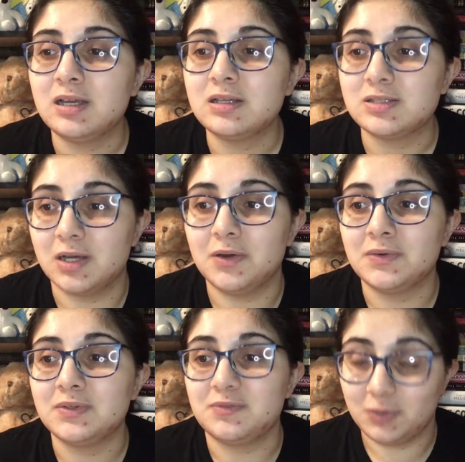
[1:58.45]
So
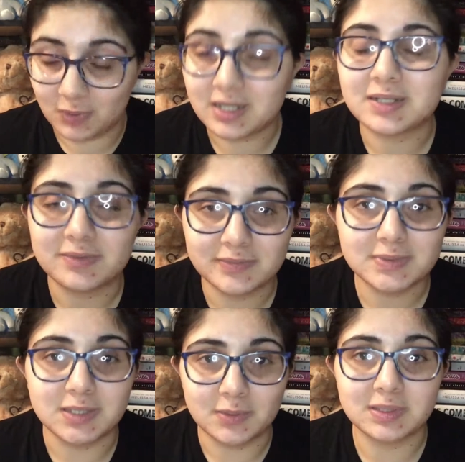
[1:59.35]
if you want
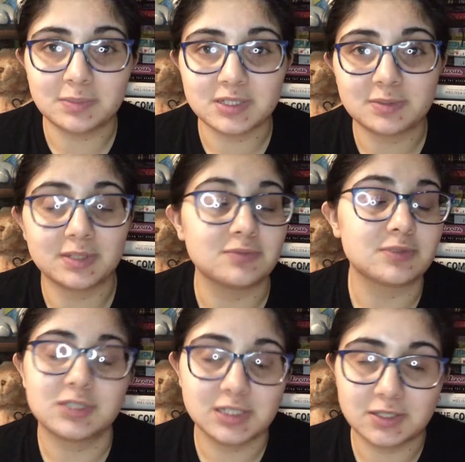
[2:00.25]
to know what the book's about,
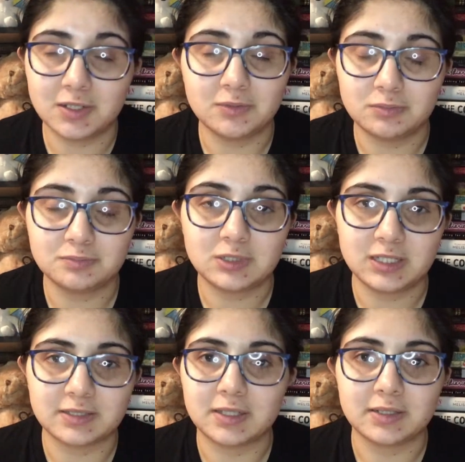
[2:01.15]
just go
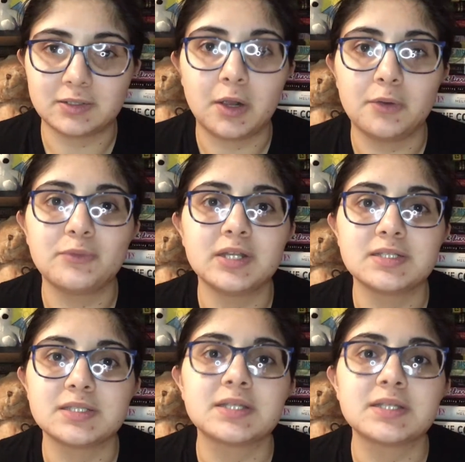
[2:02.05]
click the Goodreads